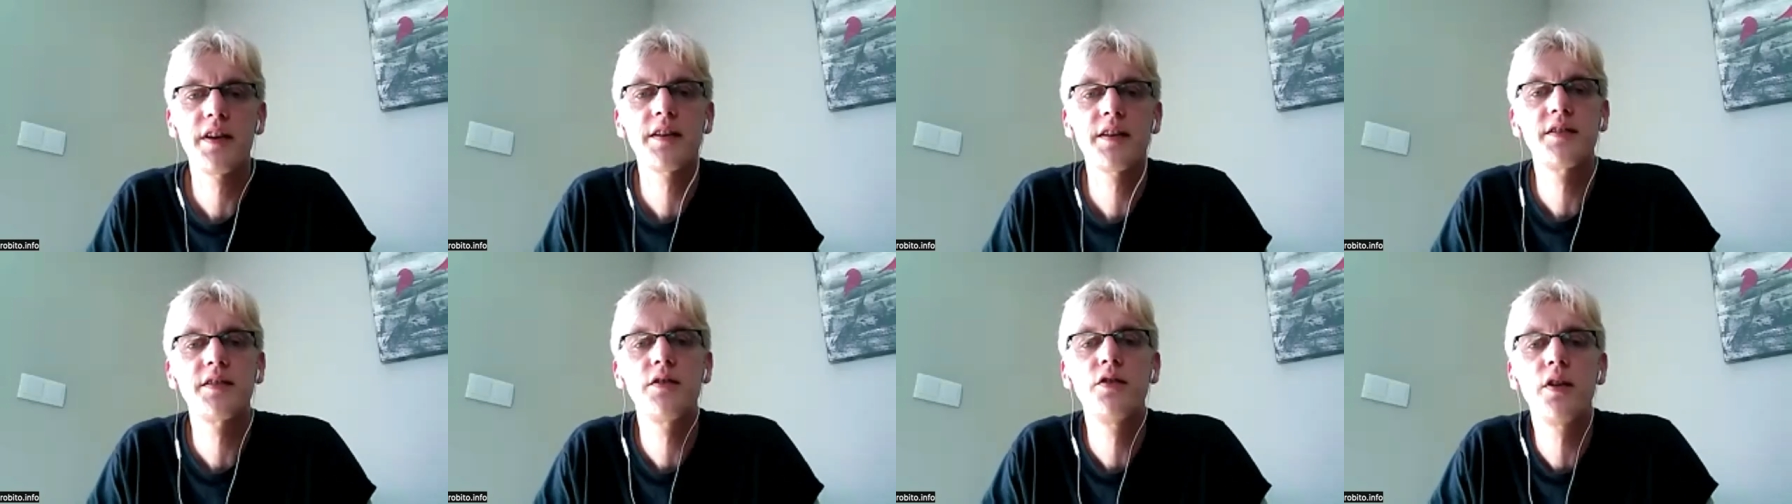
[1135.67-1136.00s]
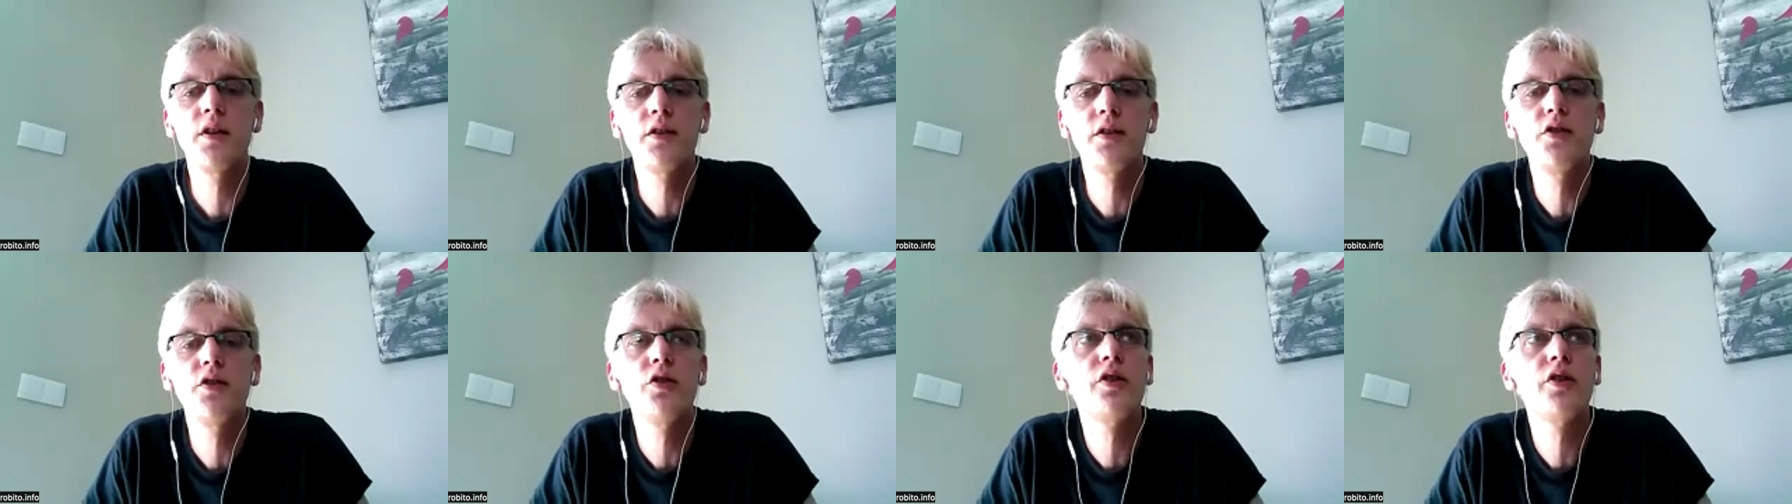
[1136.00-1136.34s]
It's
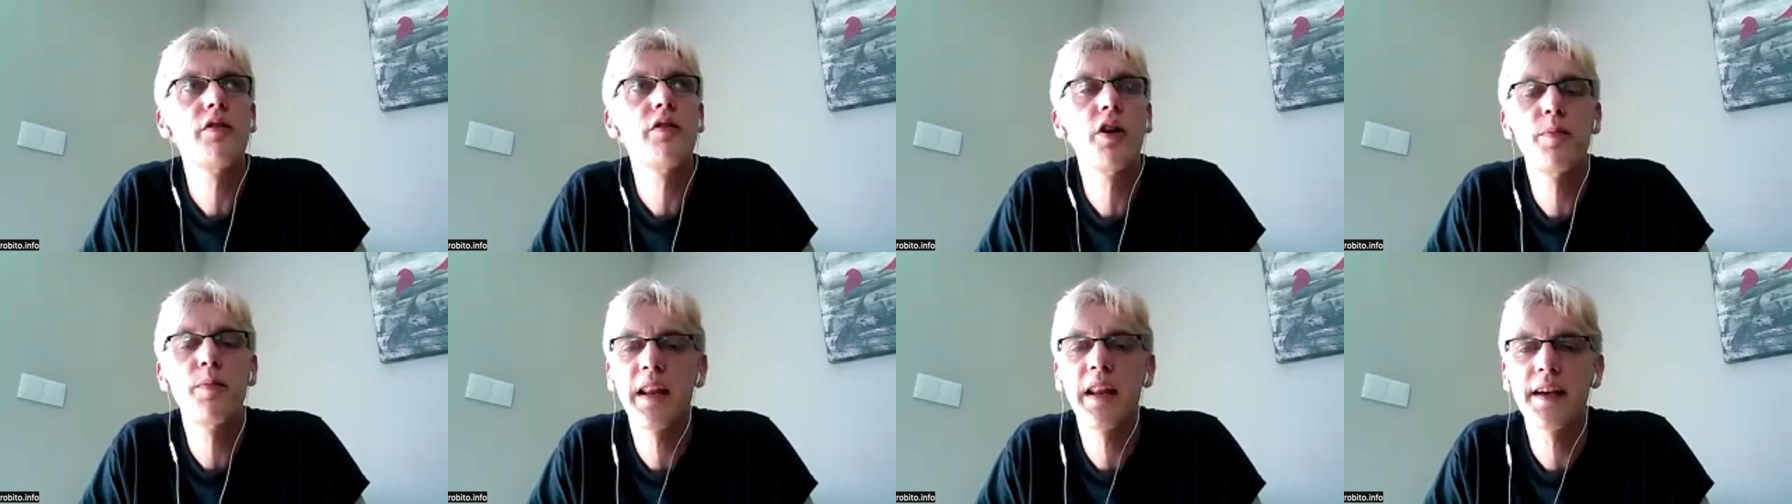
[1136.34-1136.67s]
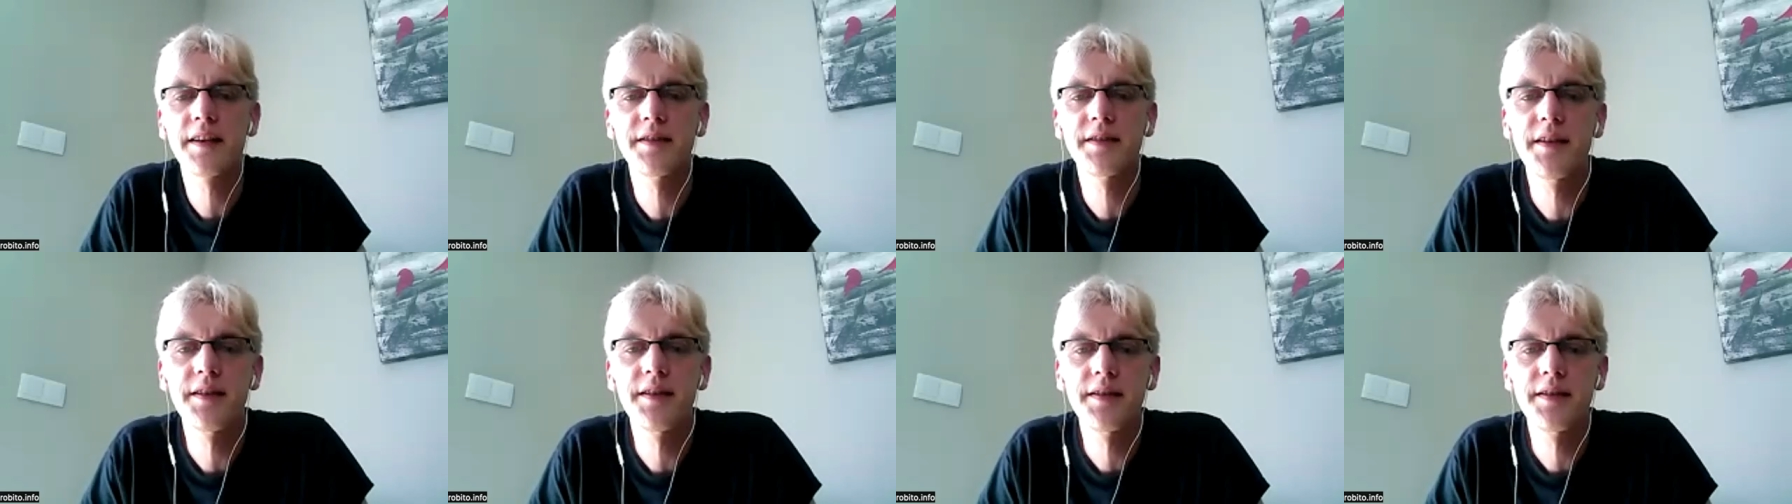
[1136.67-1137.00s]

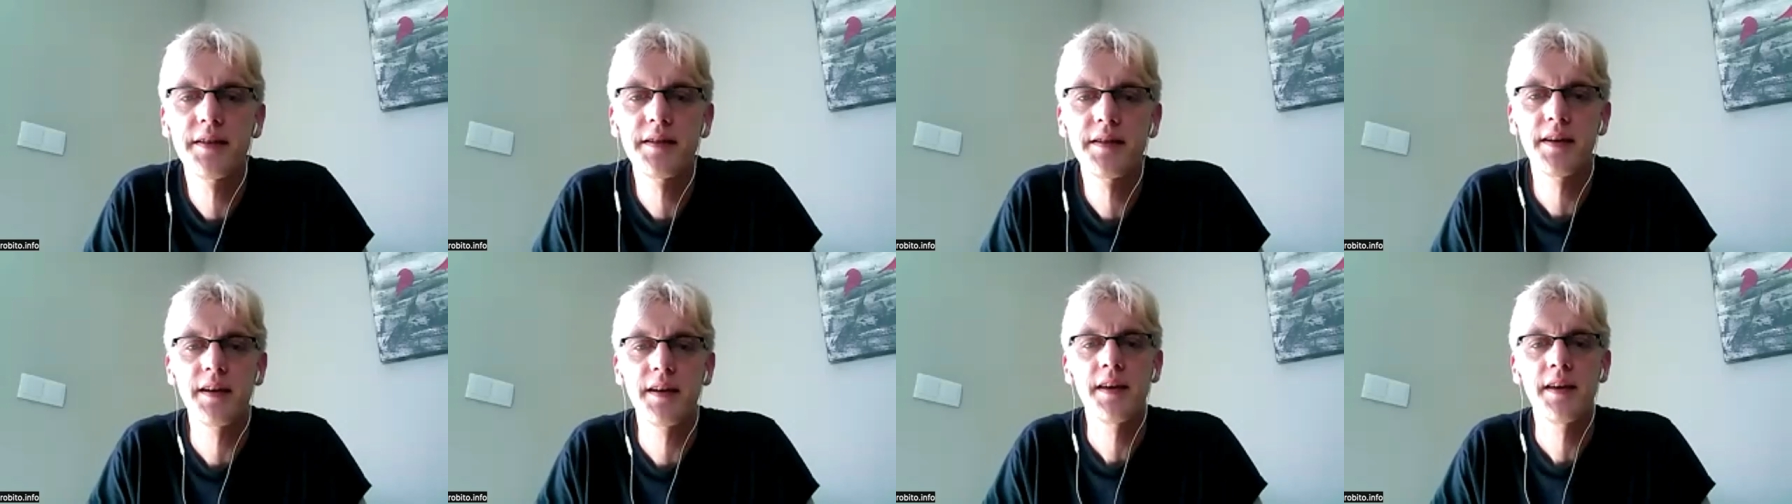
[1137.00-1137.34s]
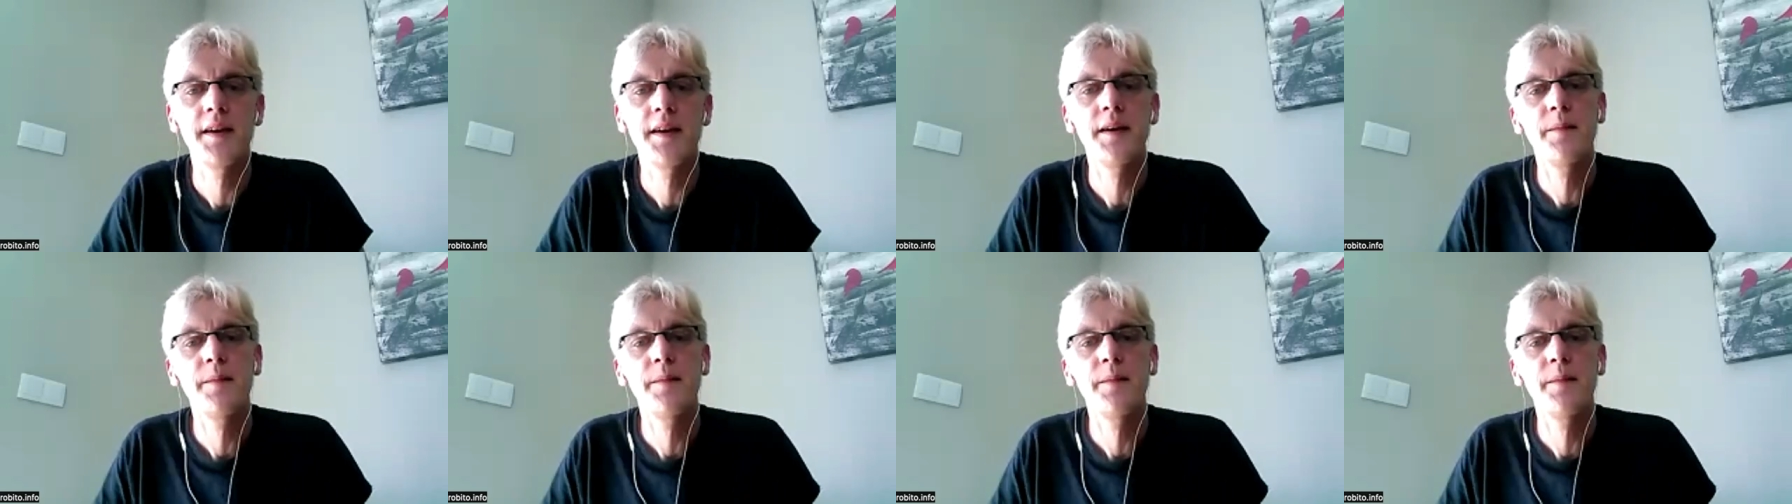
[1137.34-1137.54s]
neuroplasticity.